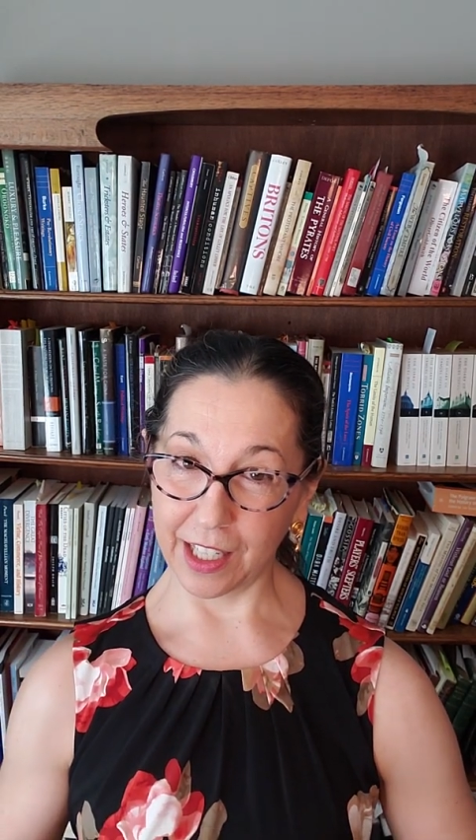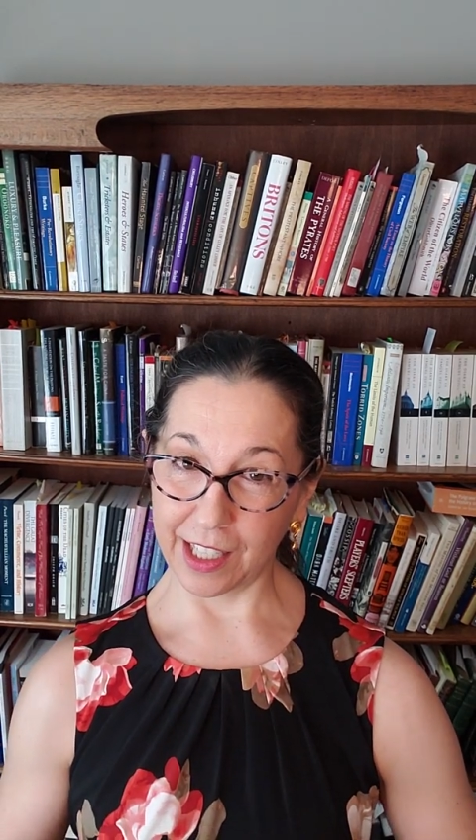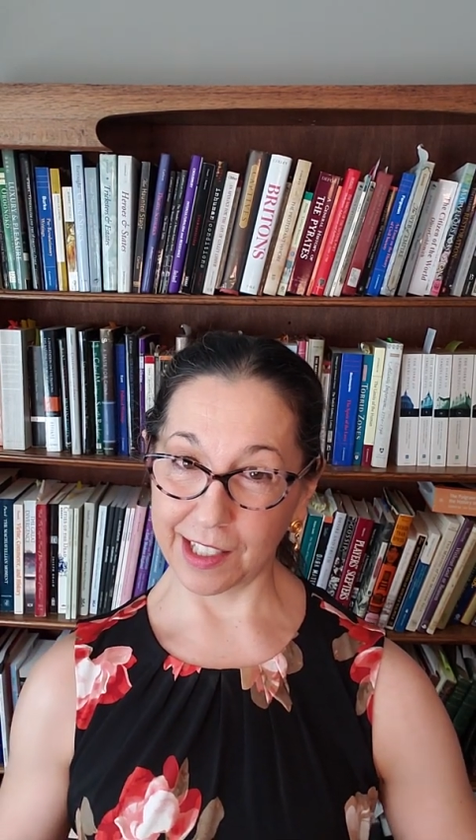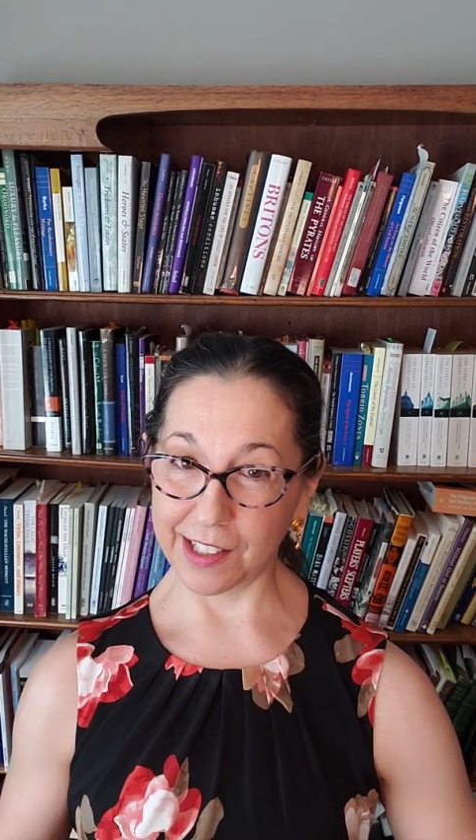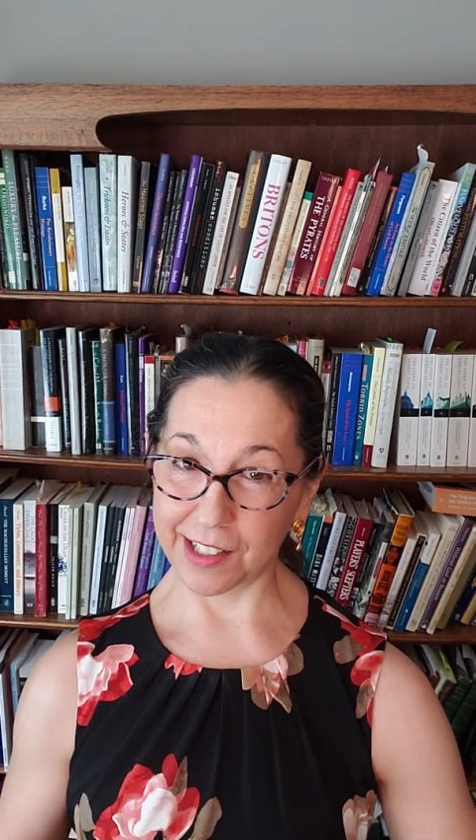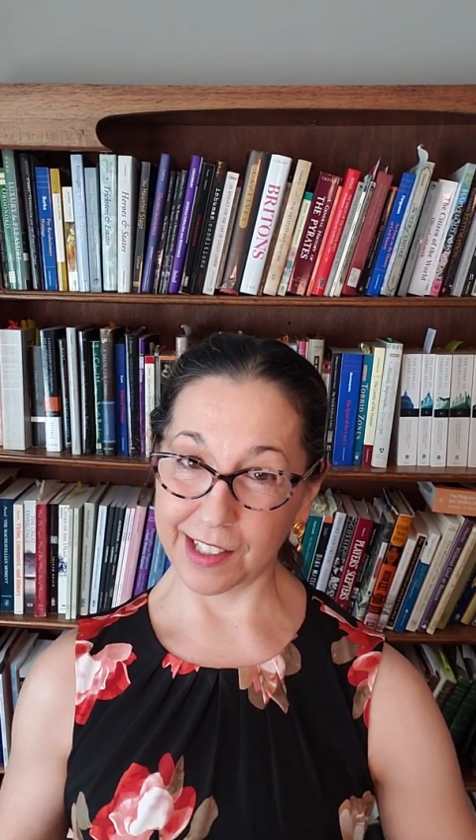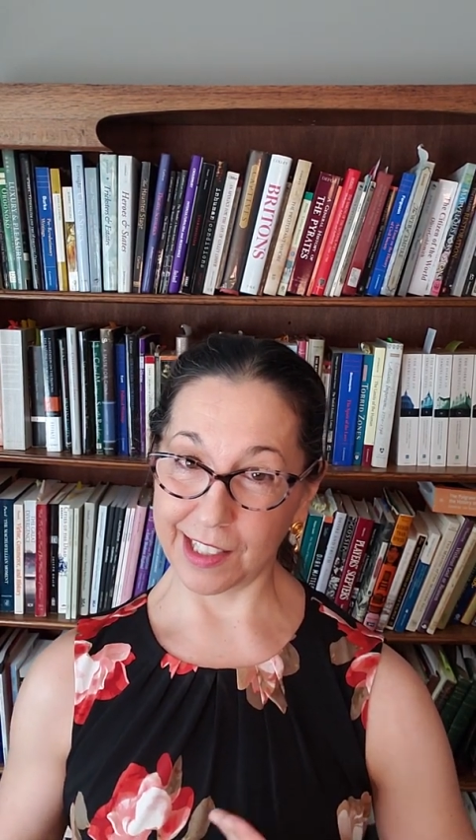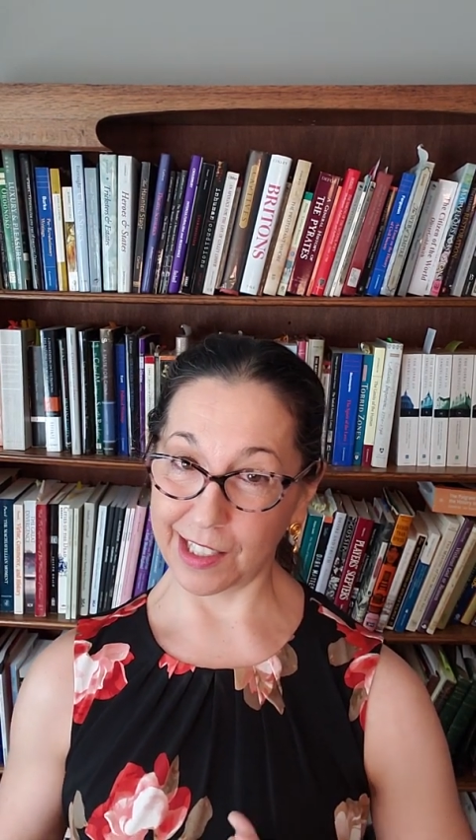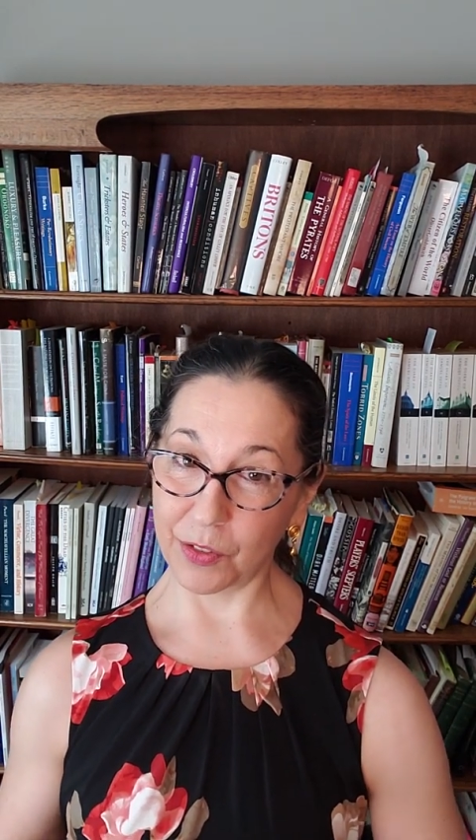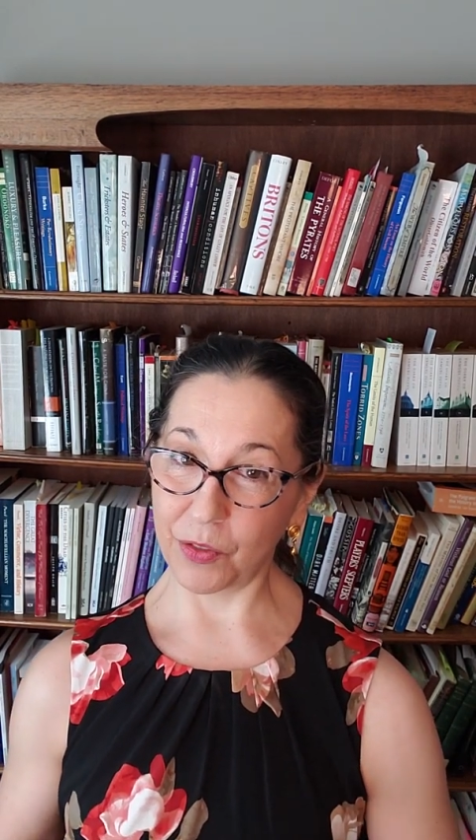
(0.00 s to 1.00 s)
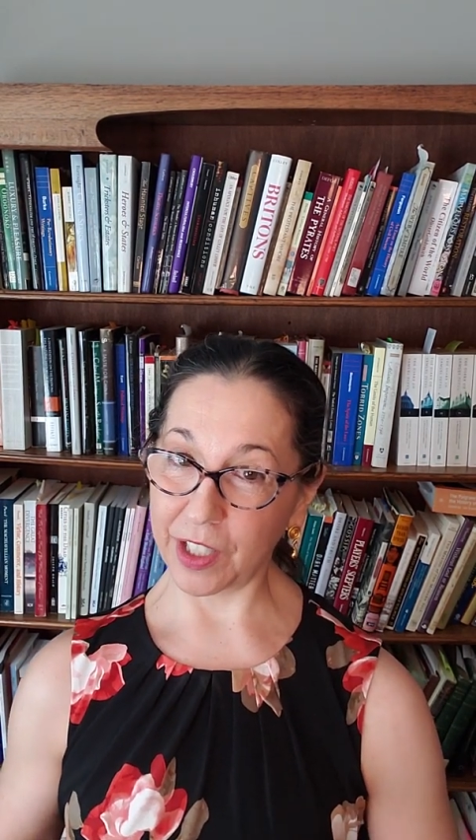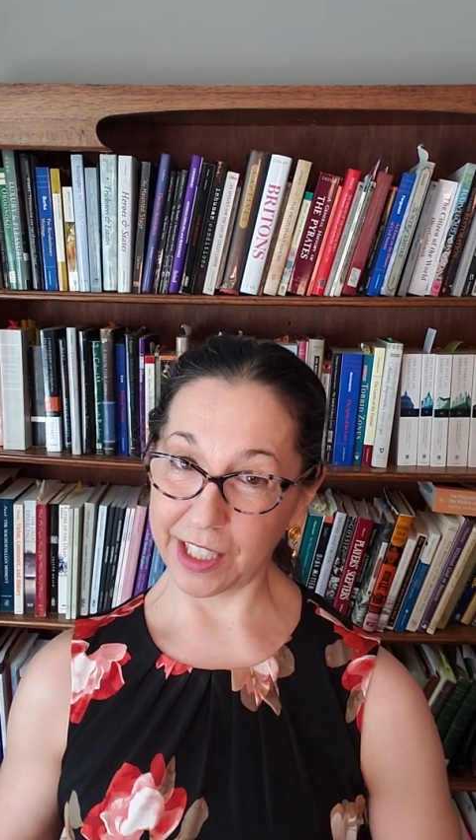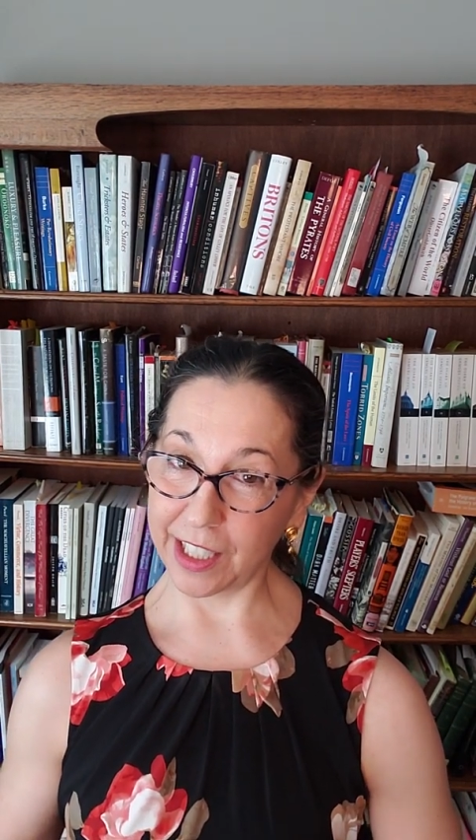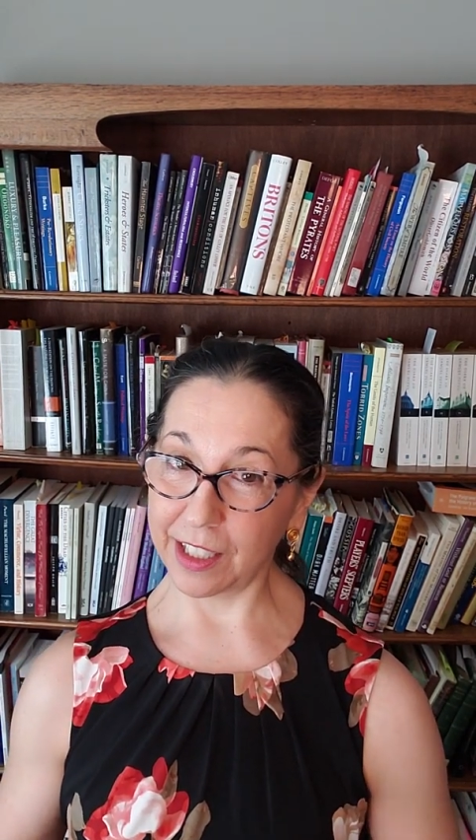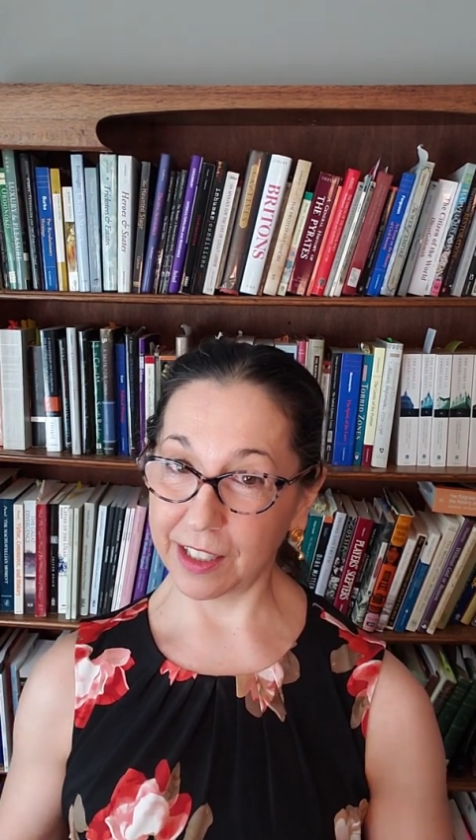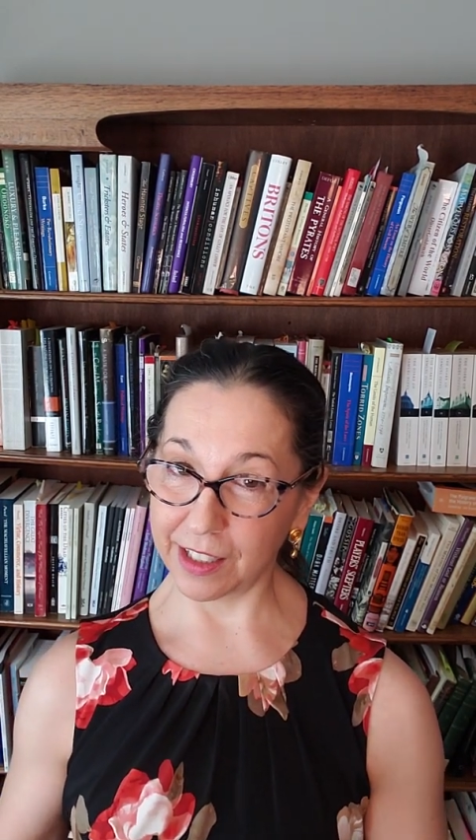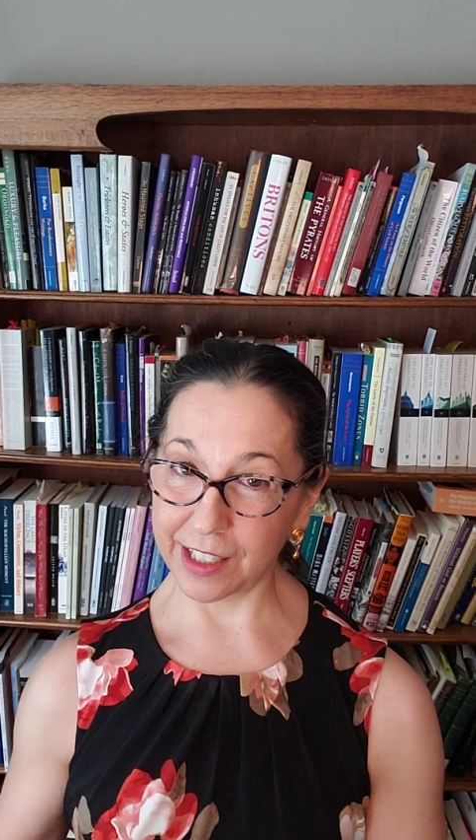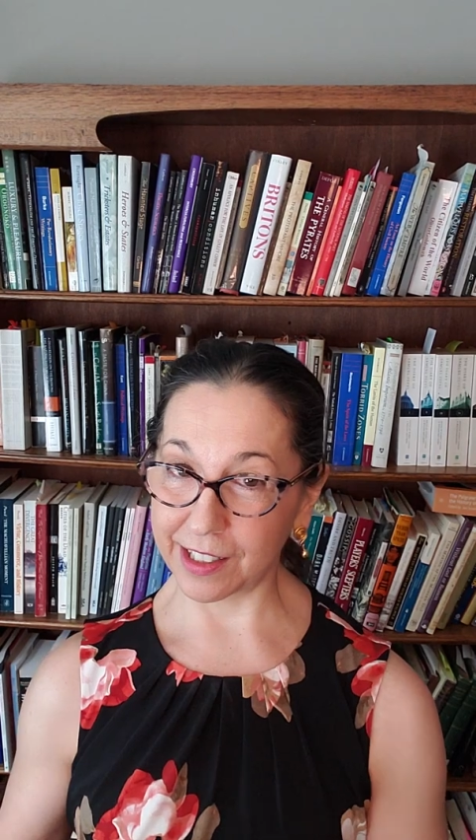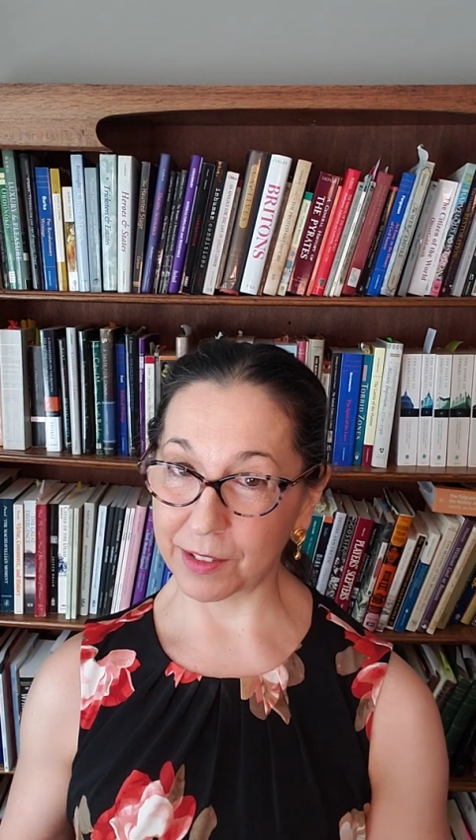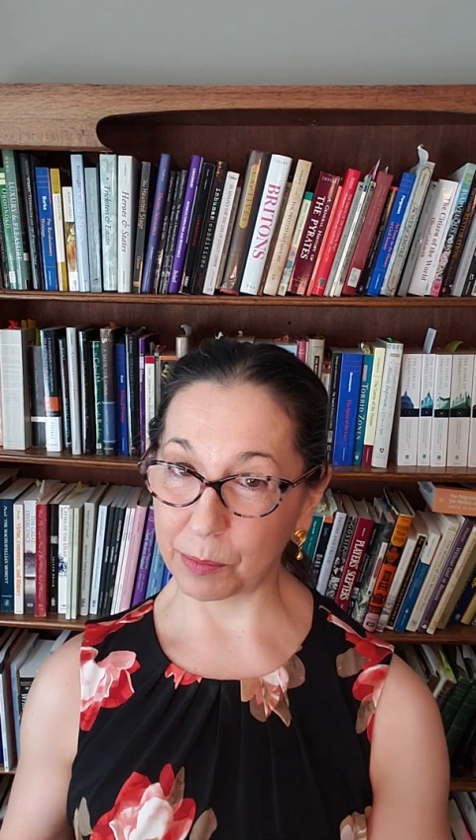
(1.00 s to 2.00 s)
it's funny.
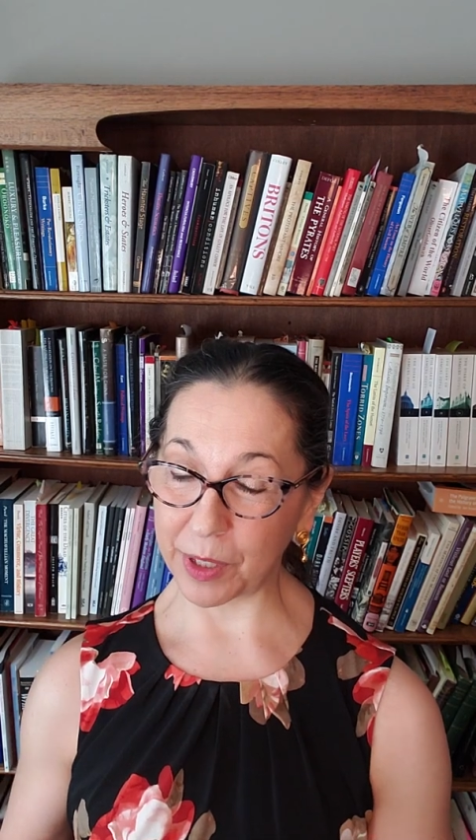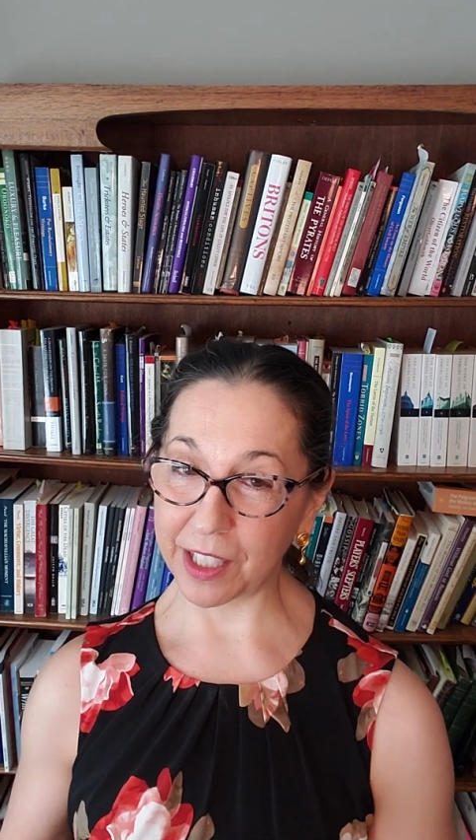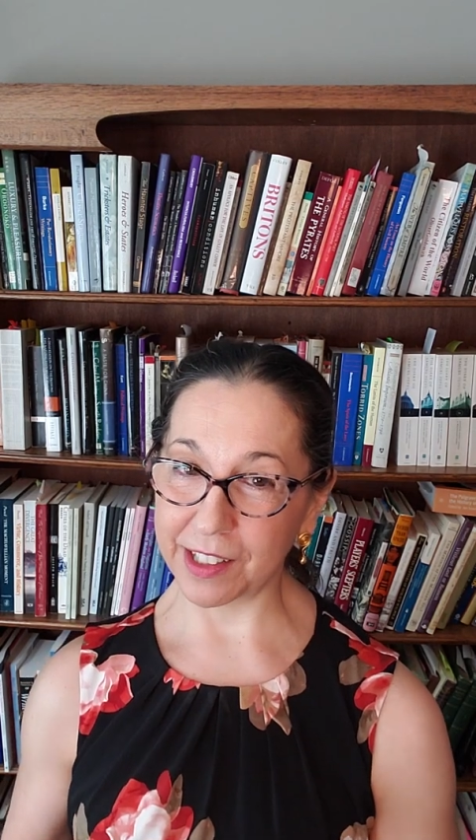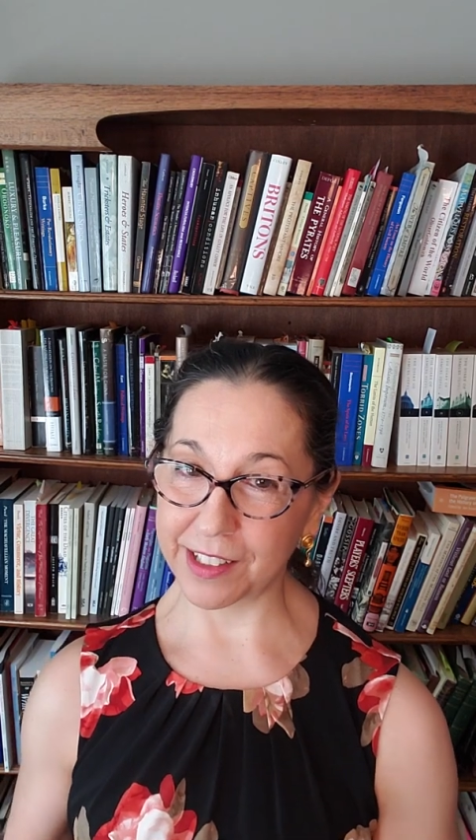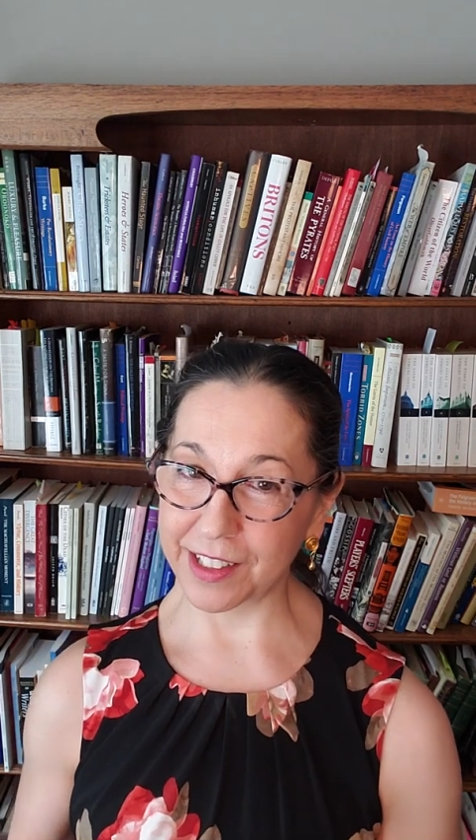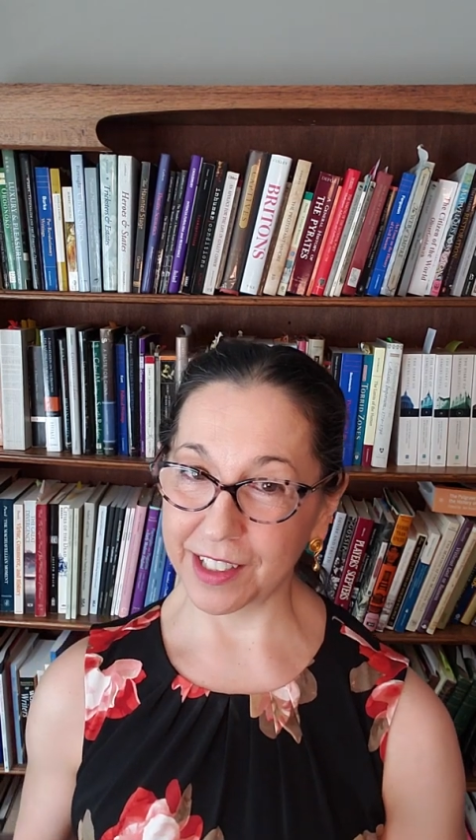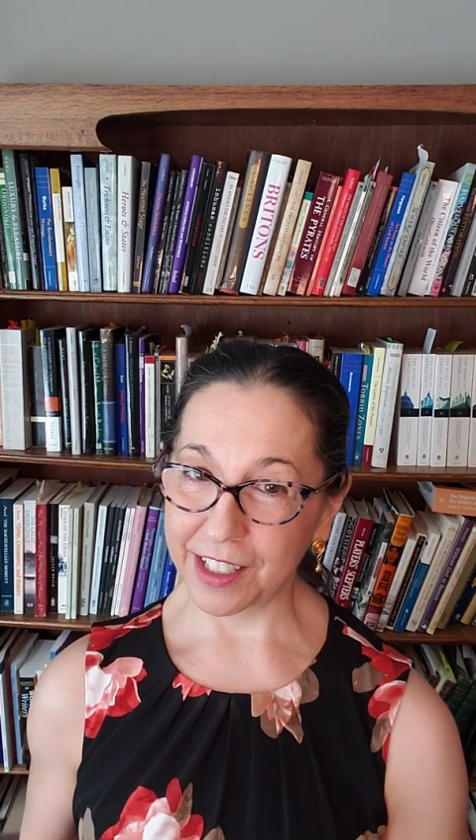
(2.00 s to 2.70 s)
Because